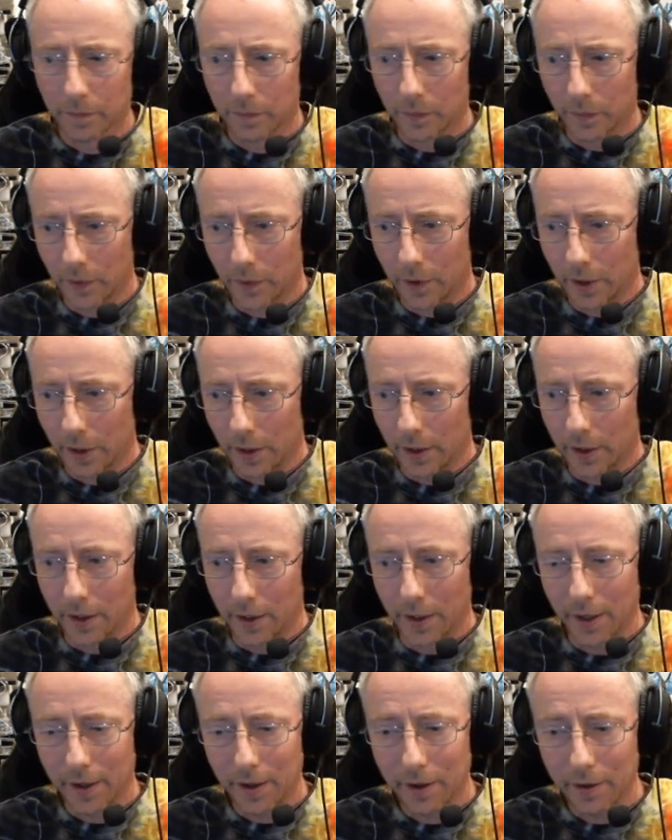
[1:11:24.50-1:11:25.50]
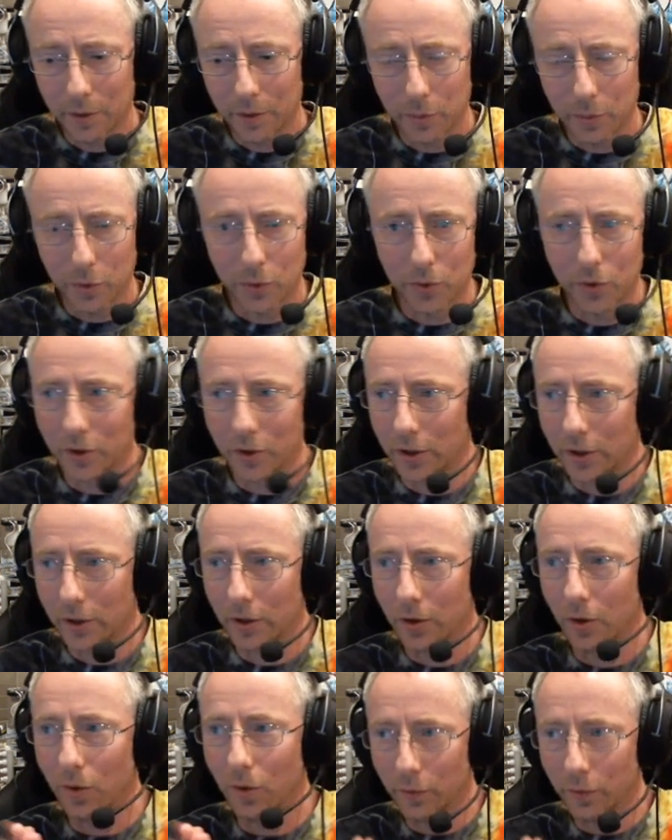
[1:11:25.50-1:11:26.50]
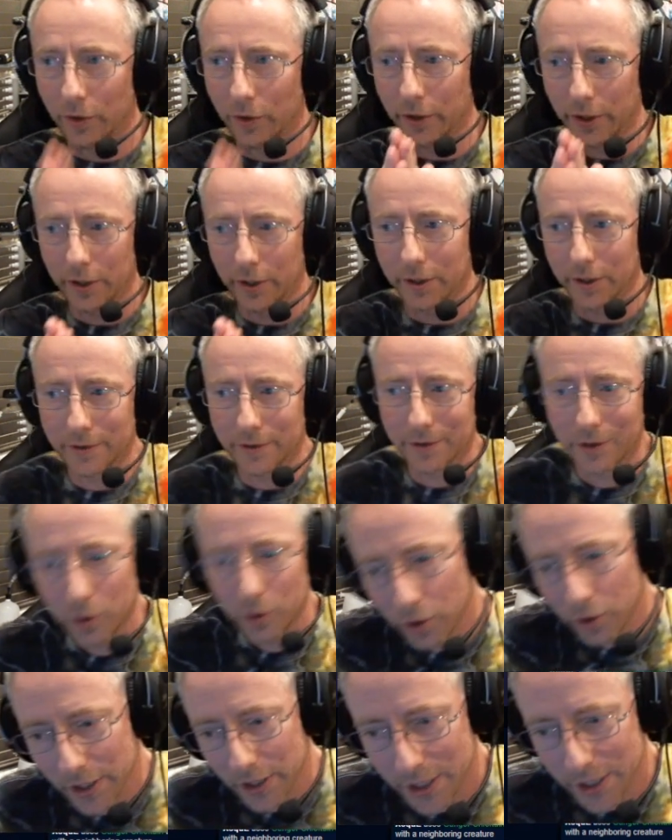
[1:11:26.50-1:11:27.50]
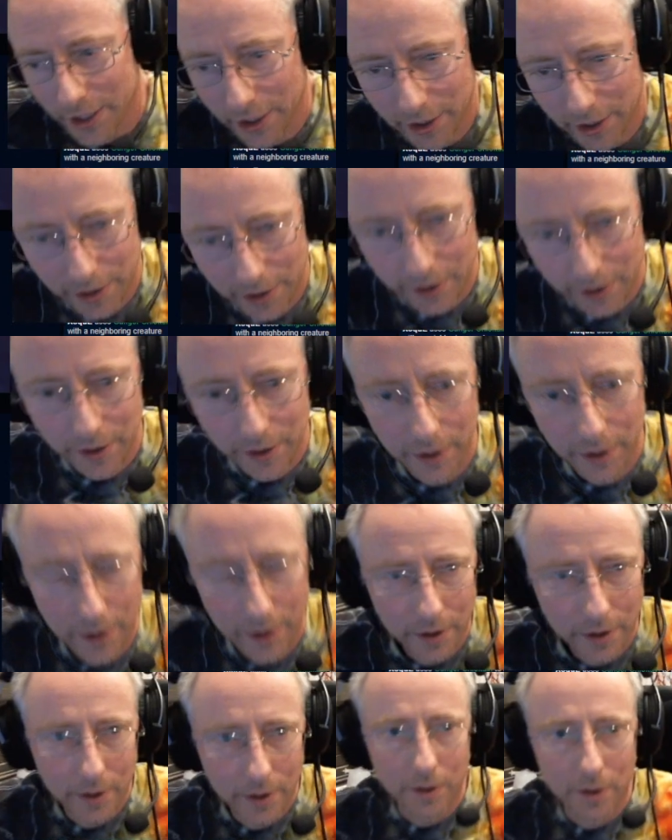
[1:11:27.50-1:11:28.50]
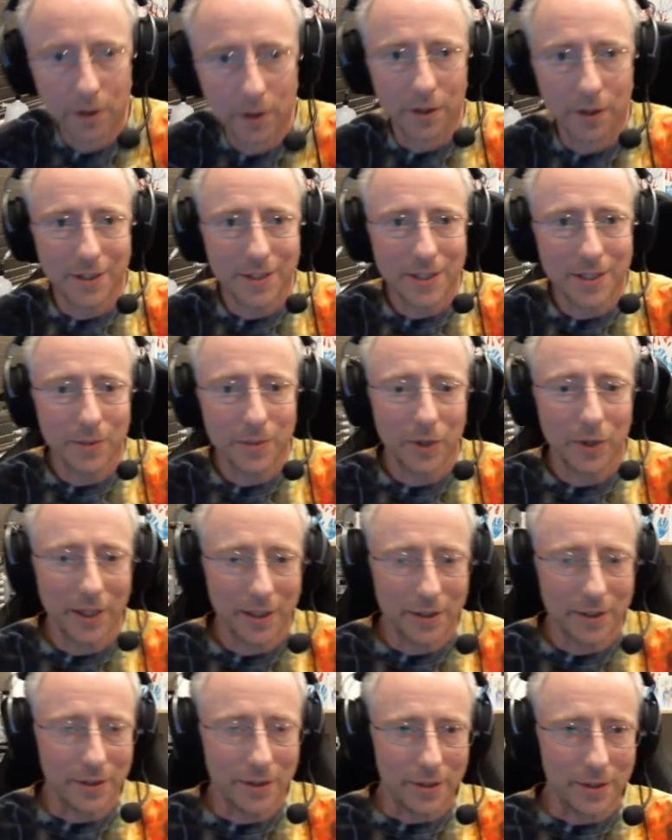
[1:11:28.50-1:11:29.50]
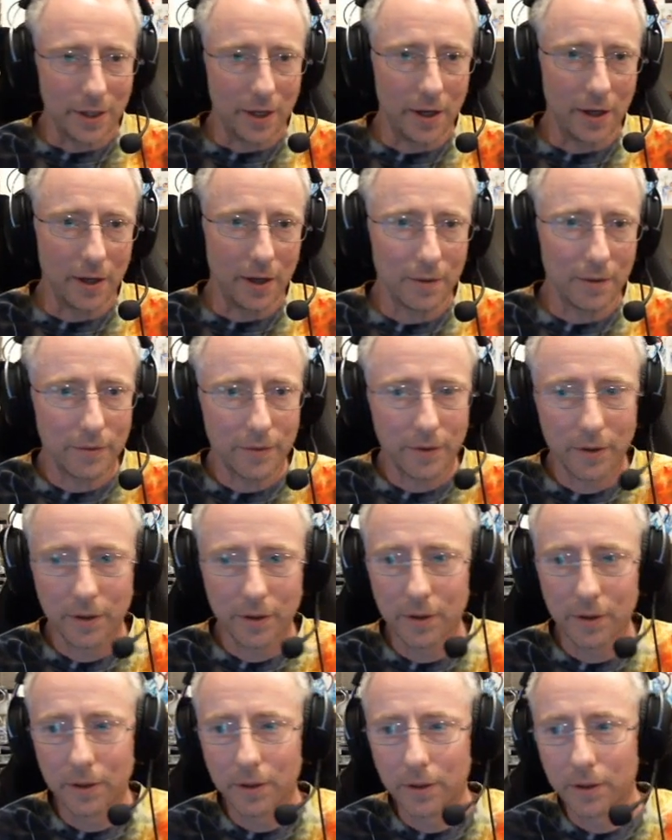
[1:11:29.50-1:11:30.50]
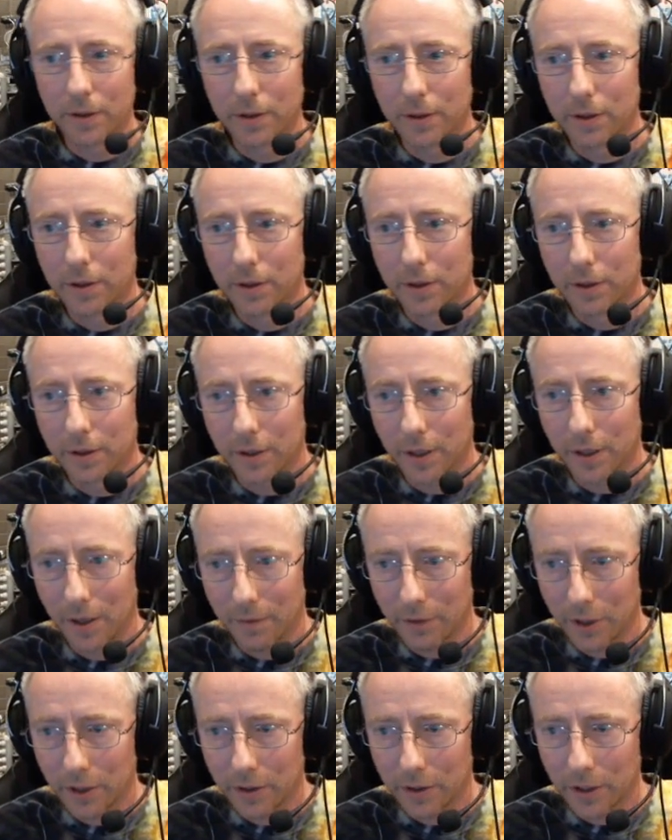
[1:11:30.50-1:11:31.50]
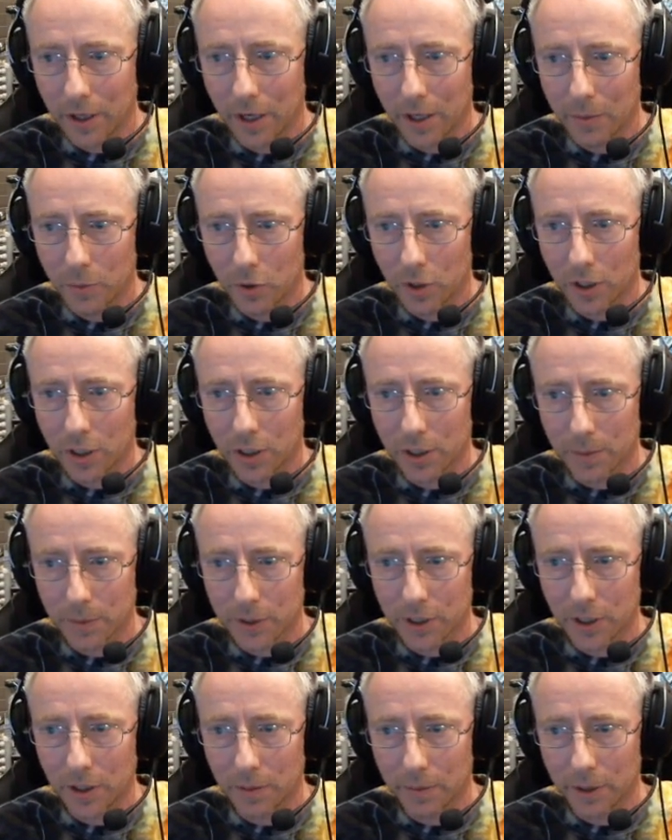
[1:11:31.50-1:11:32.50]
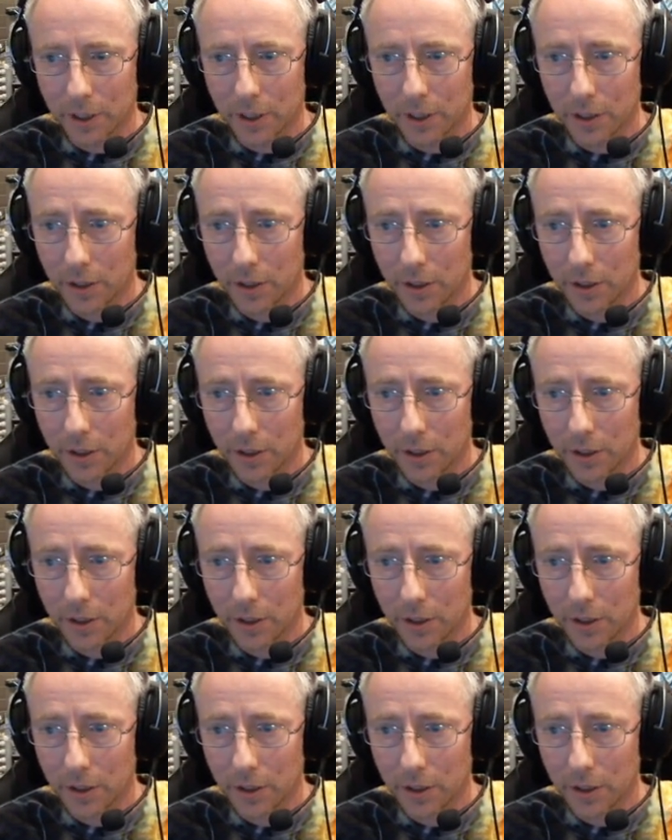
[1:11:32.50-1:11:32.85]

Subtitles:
Okay, now the board hopefully gets to go crazy. Let's see what answers they have. They have another Kymor Eclipse coming.